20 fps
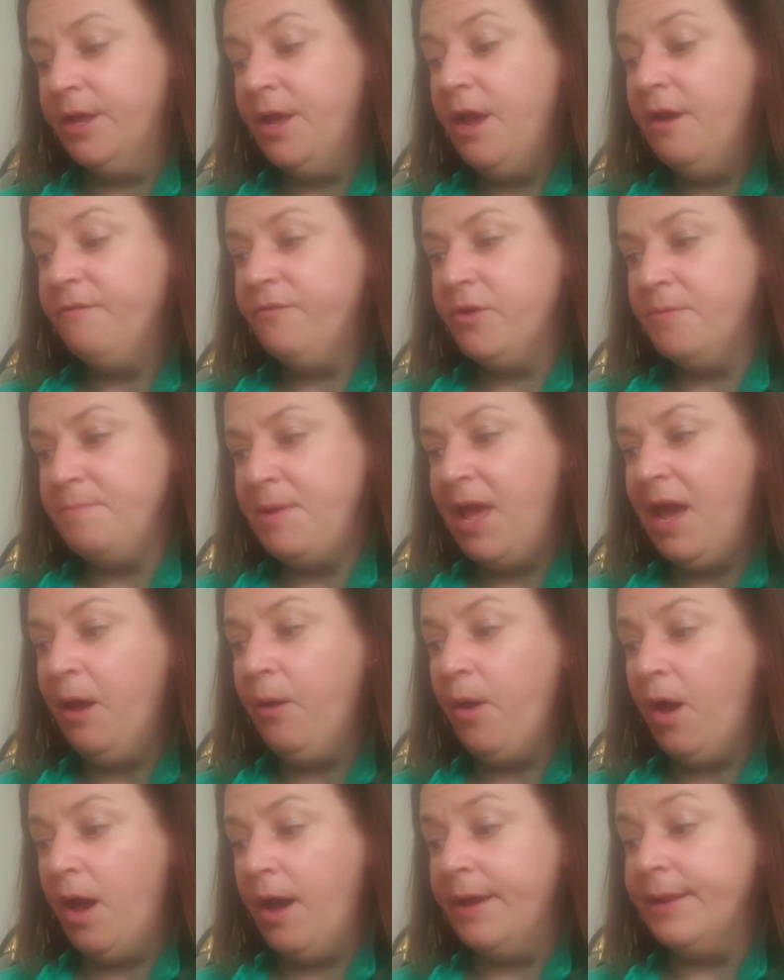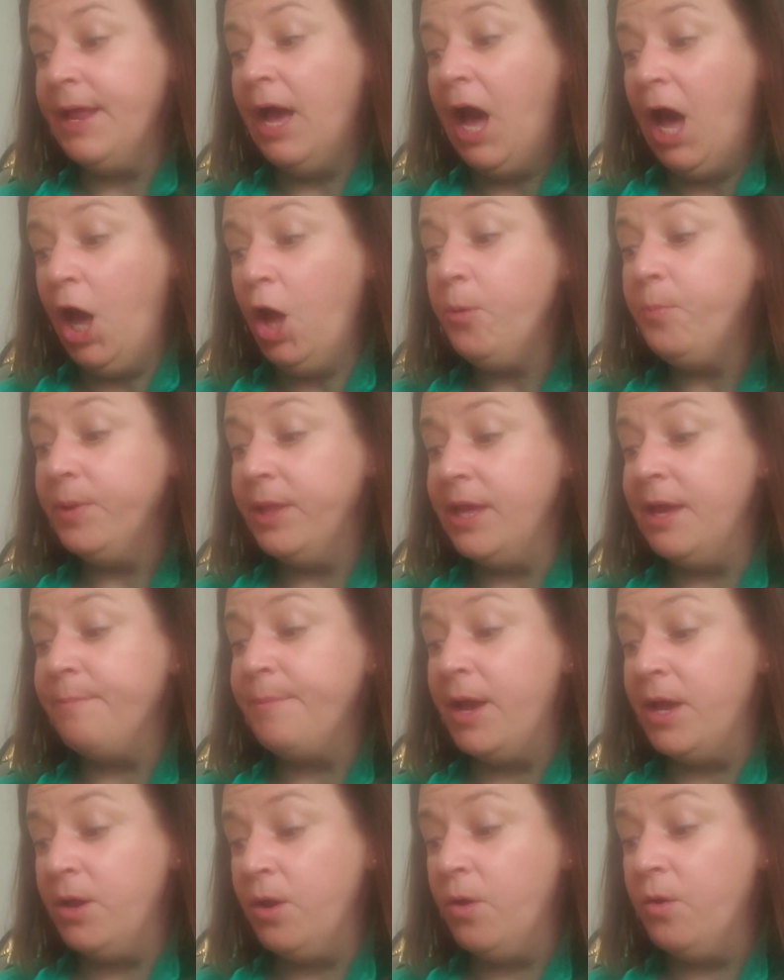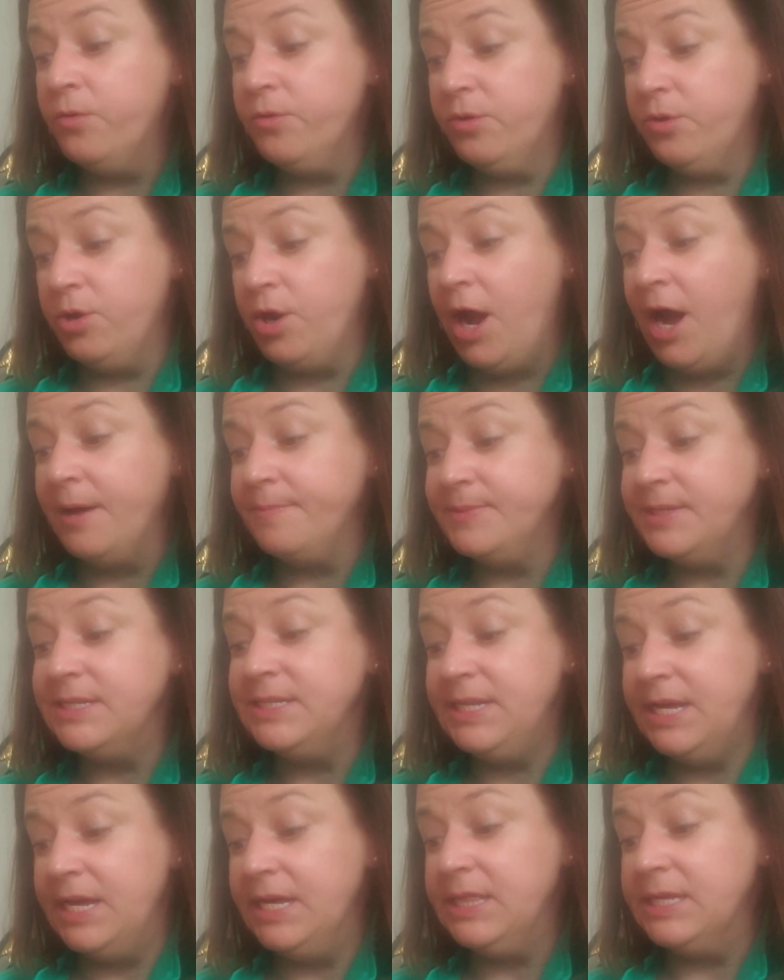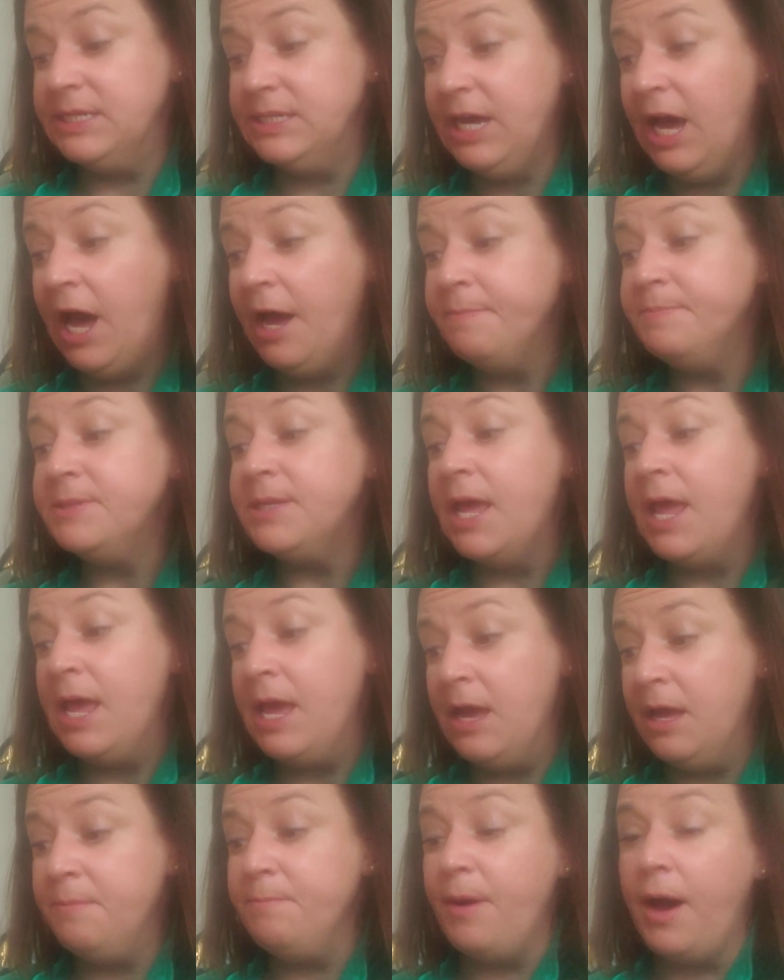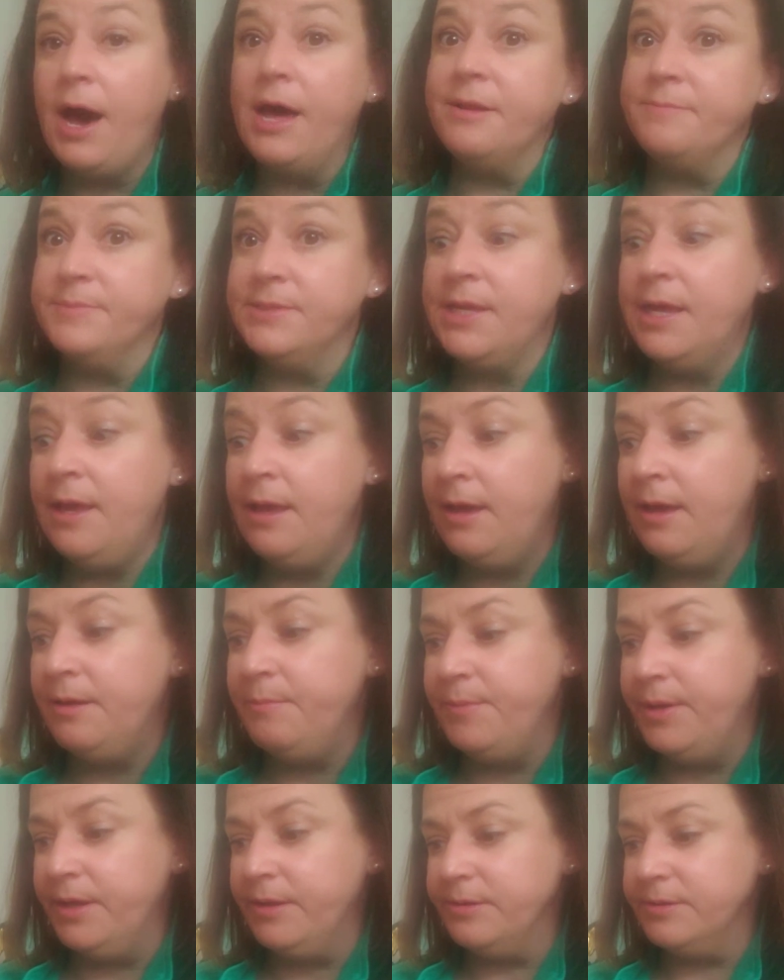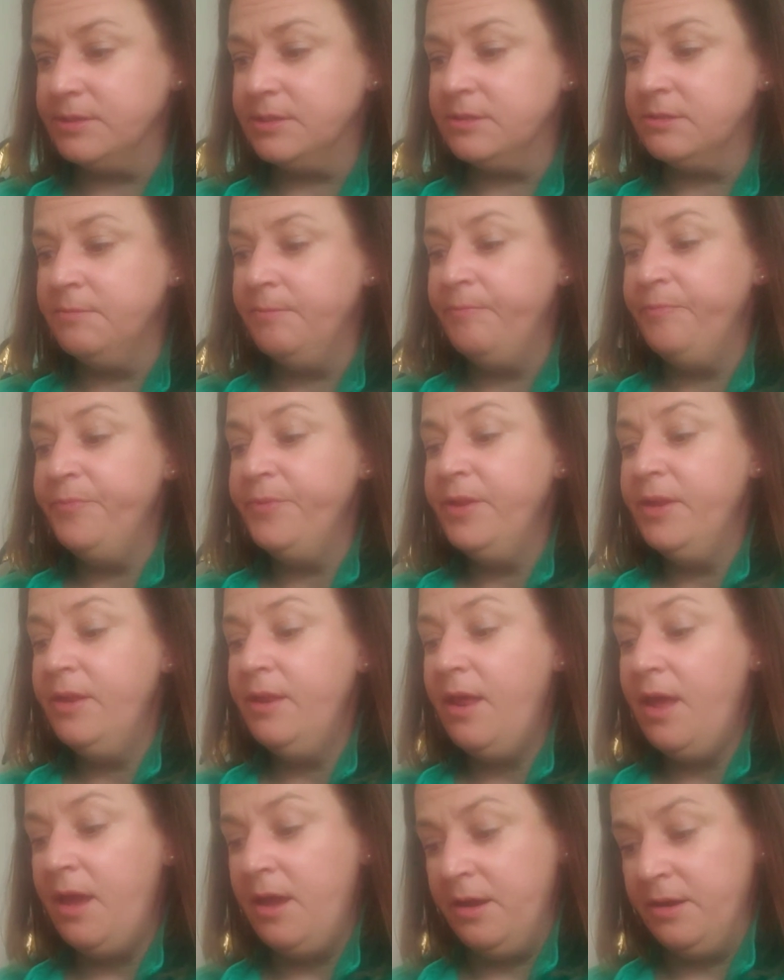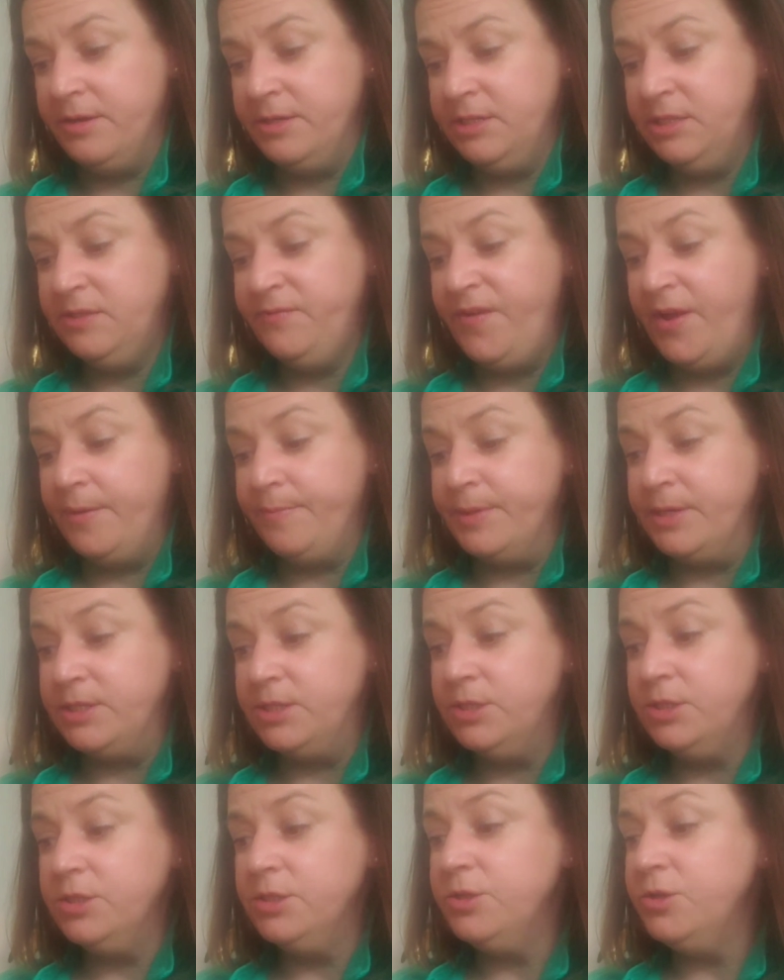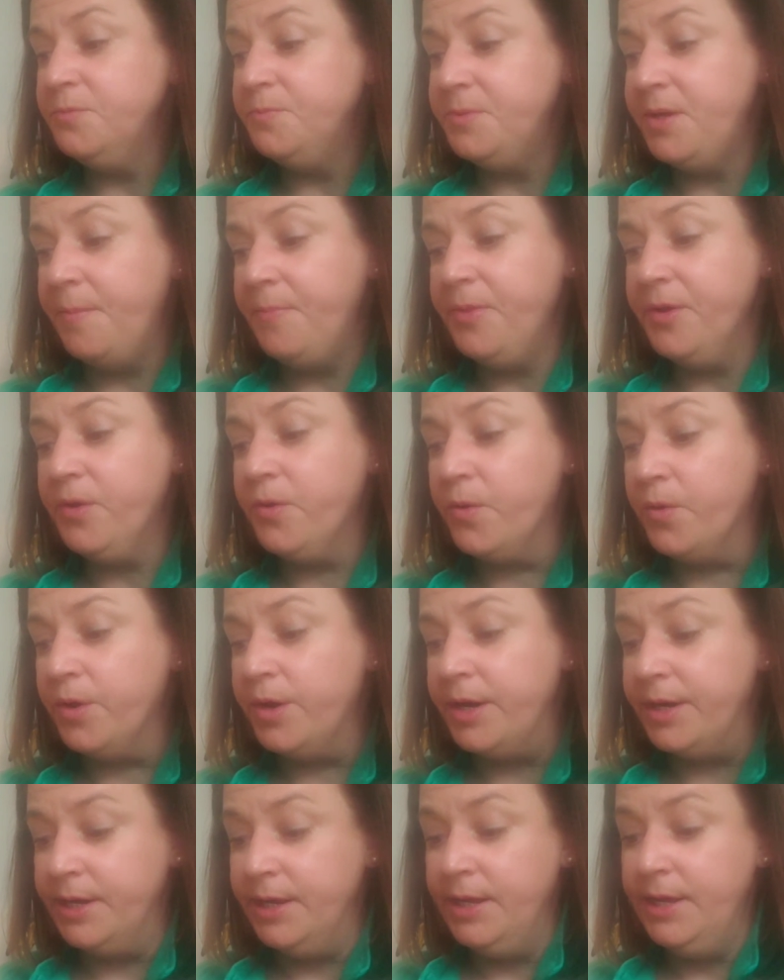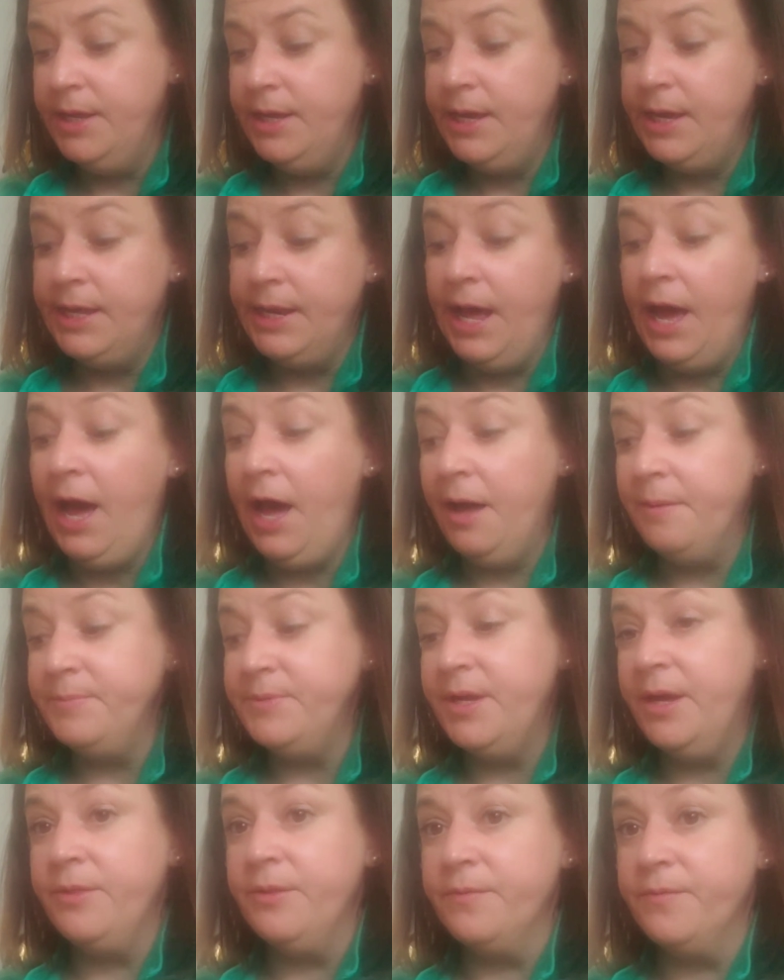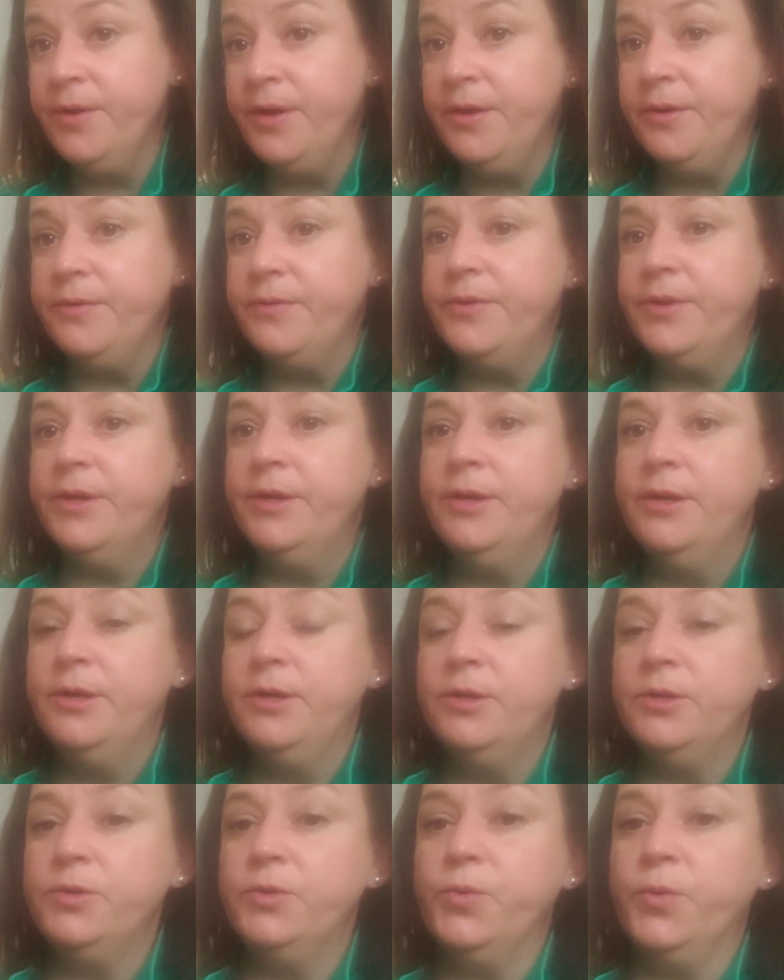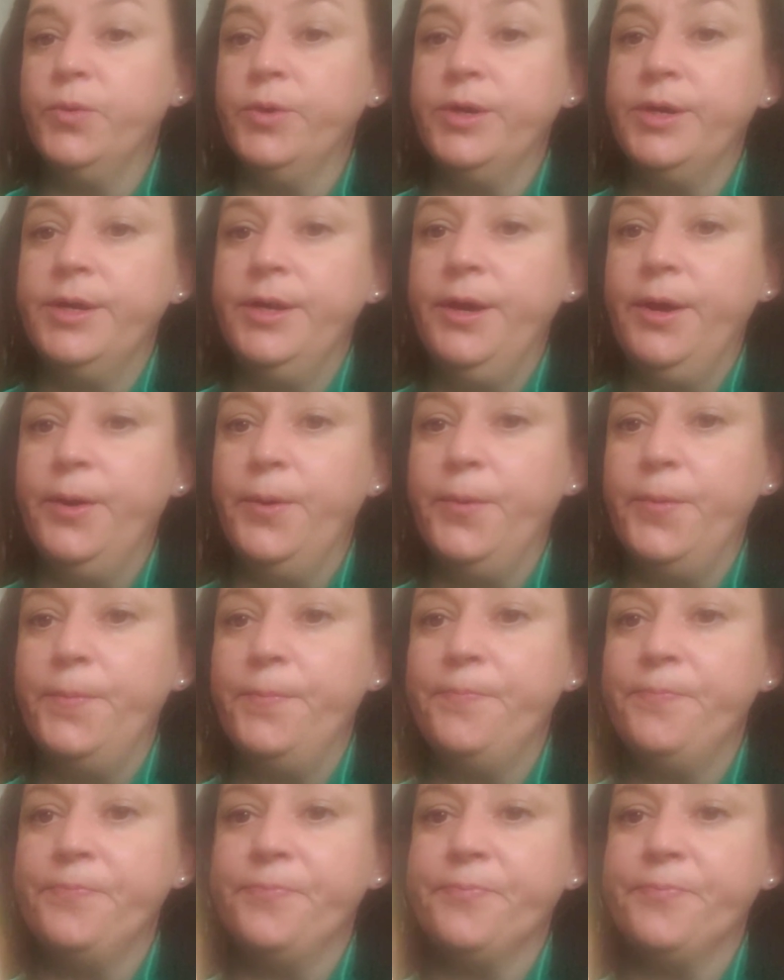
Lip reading: "From now on, I'll plant my own crops and take the tops and bottoms and middles." Hare and his family scooped up the corn and hopped down the road toward home.